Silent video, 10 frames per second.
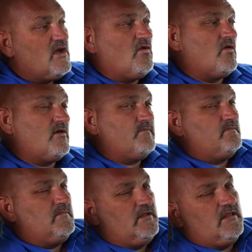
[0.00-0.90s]
Or
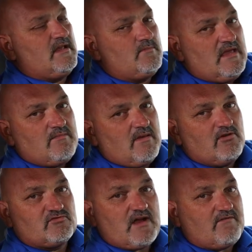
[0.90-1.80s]
like me, maybe
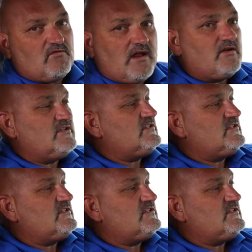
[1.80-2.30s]
you're driving around, you